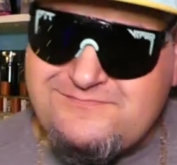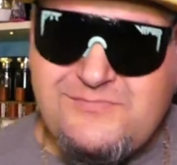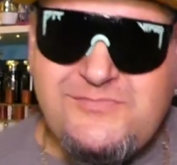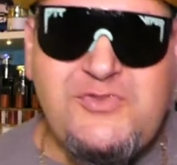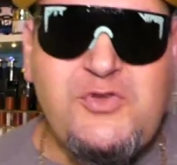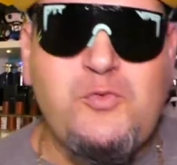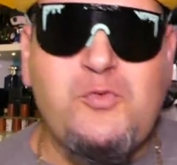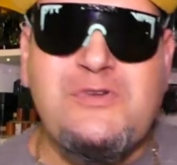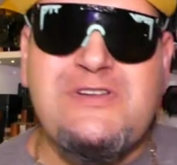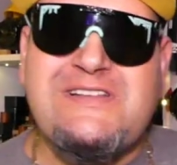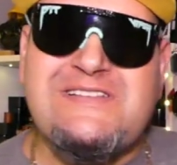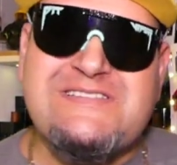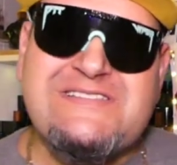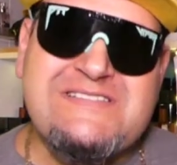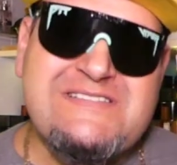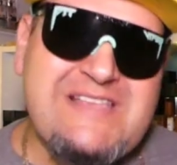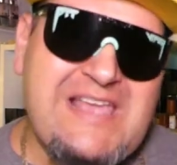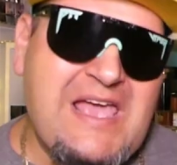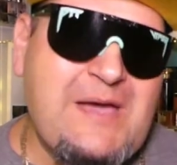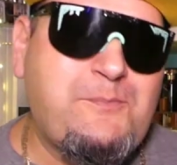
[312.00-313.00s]
You want to
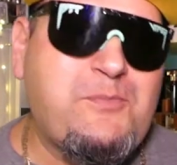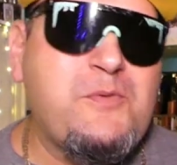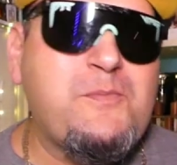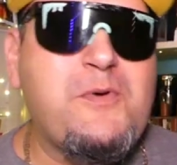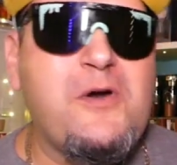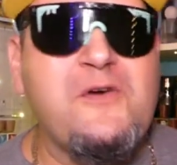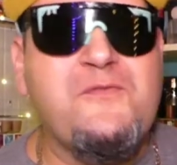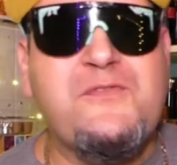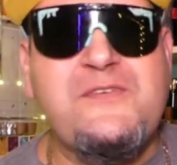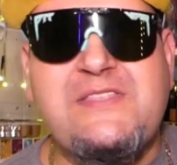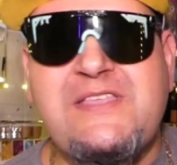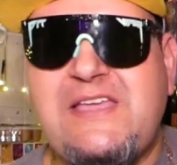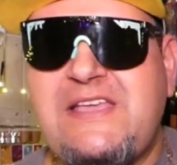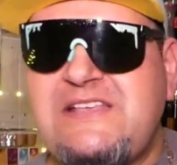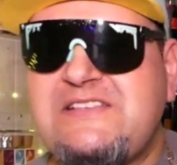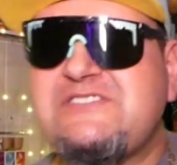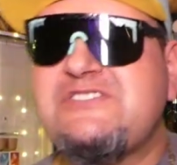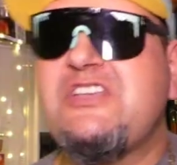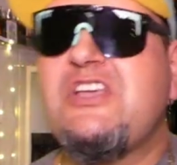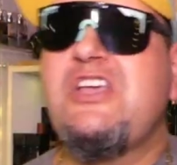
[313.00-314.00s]
sample both of
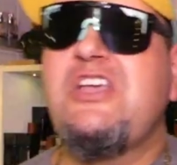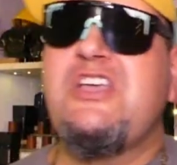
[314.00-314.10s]
these?